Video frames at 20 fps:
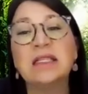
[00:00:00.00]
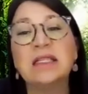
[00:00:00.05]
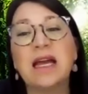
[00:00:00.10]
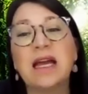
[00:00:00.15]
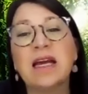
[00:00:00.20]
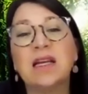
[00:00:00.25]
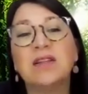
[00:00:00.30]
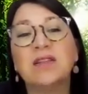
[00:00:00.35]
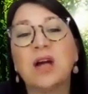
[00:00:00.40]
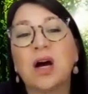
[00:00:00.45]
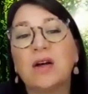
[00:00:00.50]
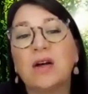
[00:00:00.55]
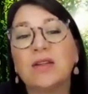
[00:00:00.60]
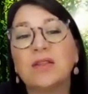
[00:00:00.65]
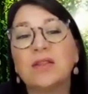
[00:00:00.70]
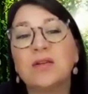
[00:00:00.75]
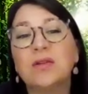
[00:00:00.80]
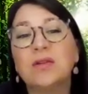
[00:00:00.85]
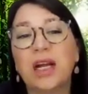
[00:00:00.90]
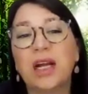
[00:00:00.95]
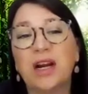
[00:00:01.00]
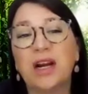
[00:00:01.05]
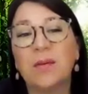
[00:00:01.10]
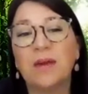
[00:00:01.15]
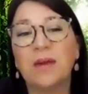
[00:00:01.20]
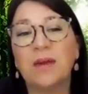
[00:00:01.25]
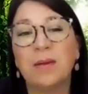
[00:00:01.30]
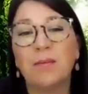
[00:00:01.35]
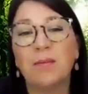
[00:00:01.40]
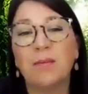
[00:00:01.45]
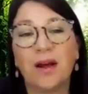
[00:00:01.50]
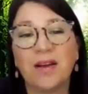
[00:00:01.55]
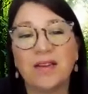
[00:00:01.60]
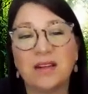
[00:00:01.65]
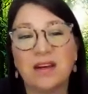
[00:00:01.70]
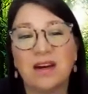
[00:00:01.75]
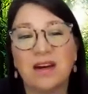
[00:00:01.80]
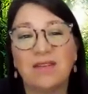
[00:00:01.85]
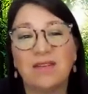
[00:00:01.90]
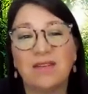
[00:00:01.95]
Stan is also chairman and
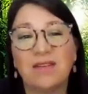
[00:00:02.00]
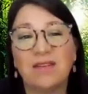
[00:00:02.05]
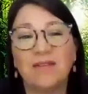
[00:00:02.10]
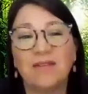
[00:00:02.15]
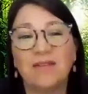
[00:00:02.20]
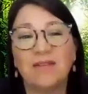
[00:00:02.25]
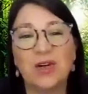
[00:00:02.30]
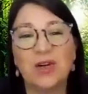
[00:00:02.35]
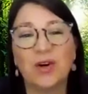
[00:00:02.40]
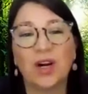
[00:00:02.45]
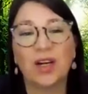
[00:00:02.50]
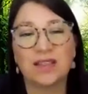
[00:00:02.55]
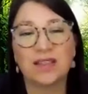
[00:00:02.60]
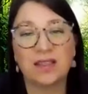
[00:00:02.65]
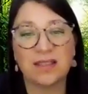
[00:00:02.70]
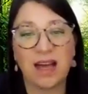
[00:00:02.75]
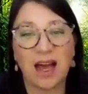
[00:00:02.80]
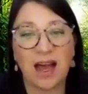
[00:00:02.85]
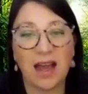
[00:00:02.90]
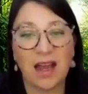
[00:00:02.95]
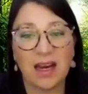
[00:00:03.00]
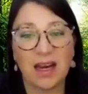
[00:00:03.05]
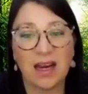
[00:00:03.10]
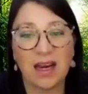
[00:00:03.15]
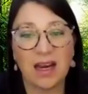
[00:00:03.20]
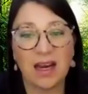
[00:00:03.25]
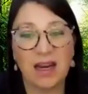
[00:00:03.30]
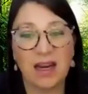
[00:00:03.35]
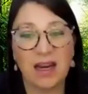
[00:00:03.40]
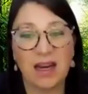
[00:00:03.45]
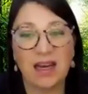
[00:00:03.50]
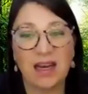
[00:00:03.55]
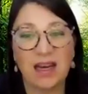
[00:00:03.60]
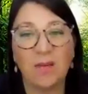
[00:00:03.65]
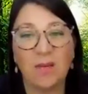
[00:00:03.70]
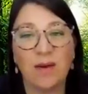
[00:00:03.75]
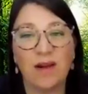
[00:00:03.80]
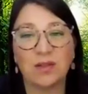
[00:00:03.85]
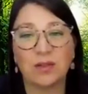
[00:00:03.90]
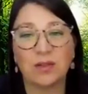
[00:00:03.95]
president of Tetiaroa Society, an
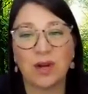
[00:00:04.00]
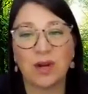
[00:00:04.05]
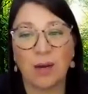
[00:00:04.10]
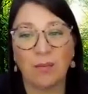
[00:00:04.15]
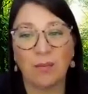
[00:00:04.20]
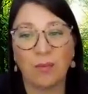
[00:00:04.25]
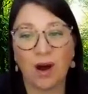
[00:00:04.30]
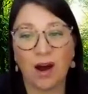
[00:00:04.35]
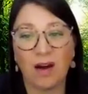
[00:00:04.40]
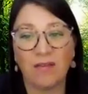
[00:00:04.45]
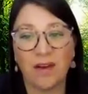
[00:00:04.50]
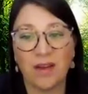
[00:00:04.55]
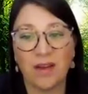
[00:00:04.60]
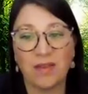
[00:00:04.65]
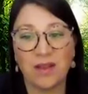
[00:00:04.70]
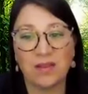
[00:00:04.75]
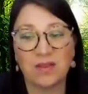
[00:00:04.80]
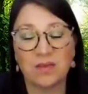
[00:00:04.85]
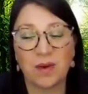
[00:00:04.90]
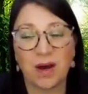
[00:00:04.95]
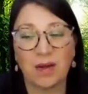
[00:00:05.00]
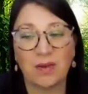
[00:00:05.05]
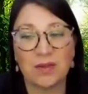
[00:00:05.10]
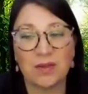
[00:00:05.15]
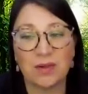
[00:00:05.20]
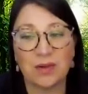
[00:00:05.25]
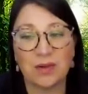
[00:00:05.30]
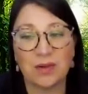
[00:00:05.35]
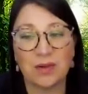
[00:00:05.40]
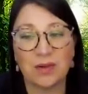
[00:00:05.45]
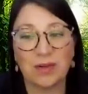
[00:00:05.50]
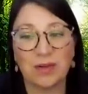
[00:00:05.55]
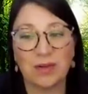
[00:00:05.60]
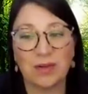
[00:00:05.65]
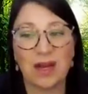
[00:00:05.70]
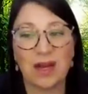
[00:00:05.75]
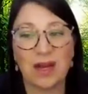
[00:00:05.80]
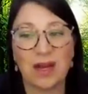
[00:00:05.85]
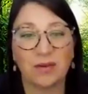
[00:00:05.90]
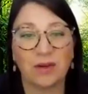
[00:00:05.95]
environmental nonprofit that sponsors
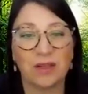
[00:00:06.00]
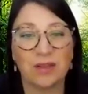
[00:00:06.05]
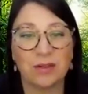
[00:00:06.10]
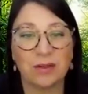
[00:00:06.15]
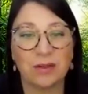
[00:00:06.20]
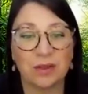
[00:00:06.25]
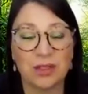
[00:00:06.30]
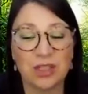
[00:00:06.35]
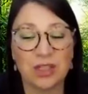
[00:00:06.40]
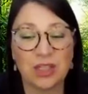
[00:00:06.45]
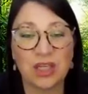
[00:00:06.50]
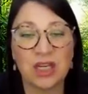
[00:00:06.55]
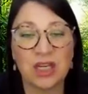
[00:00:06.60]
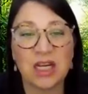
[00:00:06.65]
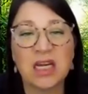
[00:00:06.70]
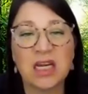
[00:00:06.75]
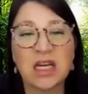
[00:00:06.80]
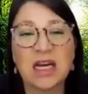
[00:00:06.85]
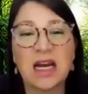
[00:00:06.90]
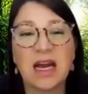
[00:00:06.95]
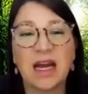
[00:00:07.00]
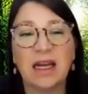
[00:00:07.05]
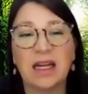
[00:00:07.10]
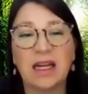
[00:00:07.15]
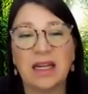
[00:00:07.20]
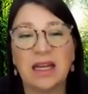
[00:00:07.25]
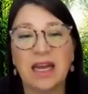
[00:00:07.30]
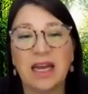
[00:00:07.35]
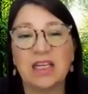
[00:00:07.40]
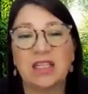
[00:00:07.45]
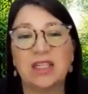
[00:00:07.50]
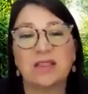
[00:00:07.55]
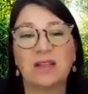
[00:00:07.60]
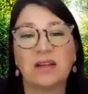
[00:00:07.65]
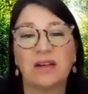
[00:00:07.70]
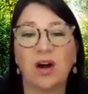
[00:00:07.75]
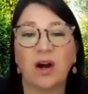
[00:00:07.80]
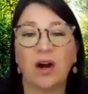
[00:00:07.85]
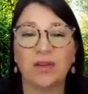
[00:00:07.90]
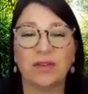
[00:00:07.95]
scientific research and engages
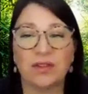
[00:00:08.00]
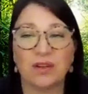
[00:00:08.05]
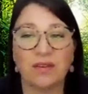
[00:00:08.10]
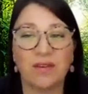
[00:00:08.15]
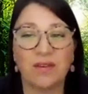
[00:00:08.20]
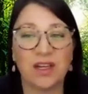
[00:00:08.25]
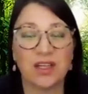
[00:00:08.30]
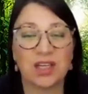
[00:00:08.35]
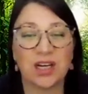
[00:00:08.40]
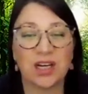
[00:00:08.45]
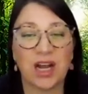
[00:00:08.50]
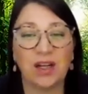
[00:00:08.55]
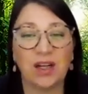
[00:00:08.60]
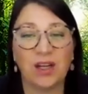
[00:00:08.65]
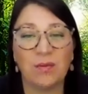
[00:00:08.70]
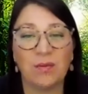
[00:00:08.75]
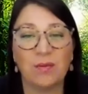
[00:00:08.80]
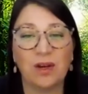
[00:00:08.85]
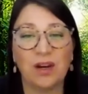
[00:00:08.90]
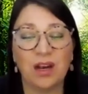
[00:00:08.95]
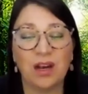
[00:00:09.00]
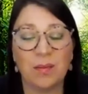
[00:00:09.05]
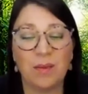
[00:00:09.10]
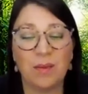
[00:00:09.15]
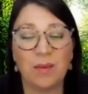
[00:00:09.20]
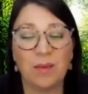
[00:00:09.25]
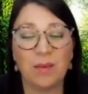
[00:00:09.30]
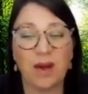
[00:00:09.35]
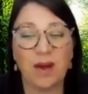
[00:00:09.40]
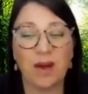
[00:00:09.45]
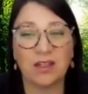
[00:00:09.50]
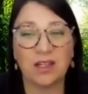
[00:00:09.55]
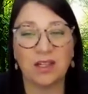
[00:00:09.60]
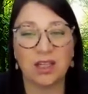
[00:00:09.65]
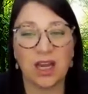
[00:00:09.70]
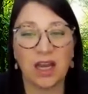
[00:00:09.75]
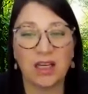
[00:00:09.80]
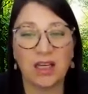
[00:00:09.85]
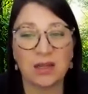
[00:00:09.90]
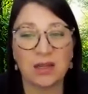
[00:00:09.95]
in conservation and community-based
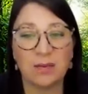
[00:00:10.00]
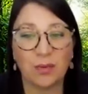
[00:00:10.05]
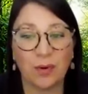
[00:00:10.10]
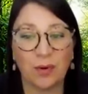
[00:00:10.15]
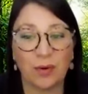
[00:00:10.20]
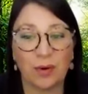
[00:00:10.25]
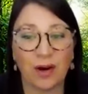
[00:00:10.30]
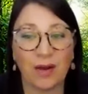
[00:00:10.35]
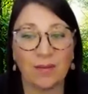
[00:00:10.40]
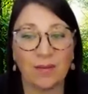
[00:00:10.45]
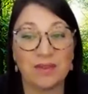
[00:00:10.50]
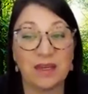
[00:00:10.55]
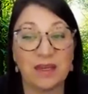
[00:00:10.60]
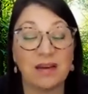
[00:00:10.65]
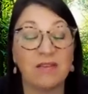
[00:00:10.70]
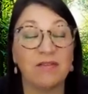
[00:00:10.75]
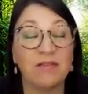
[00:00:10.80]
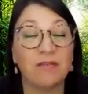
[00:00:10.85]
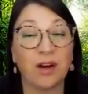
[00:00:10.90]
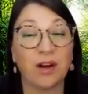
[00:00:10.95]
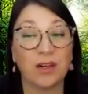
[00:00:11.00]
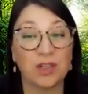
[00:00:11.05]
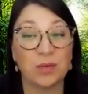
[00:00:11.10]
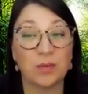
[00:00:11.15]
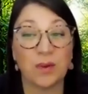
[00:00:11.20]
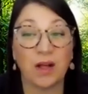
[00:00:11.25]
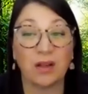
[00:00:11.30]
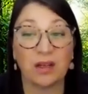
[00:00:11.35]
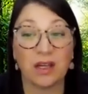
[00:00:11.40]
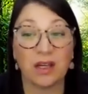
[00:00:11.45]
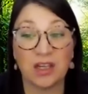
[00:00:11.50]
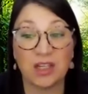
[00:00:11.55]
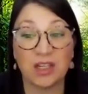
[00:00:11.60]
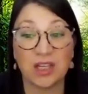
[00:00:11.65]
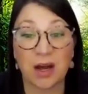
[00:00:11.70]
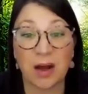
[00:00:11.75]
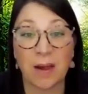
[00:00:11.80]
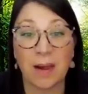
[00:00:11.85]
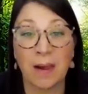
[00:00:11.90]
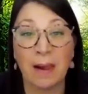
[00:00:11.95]
education programs in French
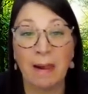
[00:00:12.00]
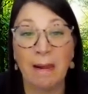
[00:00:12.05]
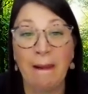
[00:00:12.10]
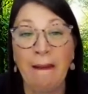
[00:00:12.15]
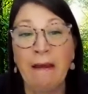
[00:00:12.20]
Polynesia.